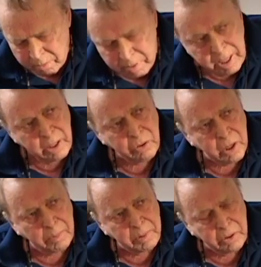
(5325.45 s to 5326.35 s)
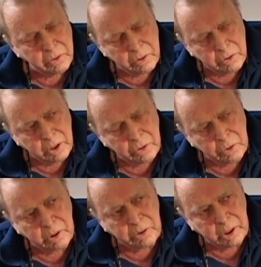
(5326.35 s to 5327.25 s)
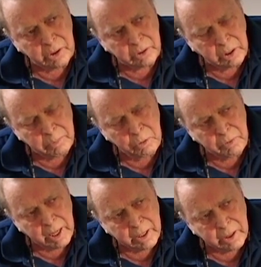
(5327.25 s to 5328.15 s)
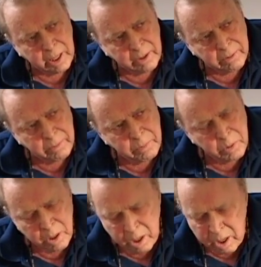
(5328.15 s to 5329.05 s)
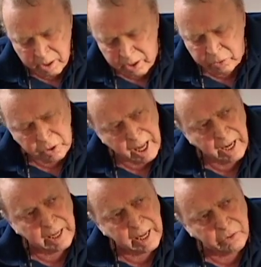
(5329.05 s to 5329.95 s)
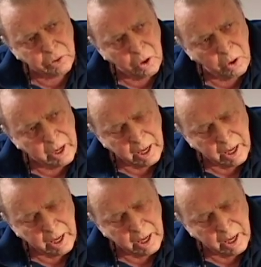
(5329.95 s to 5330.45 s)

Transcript: Many of these companies ceased to exist. They moved out of town. This talent has gone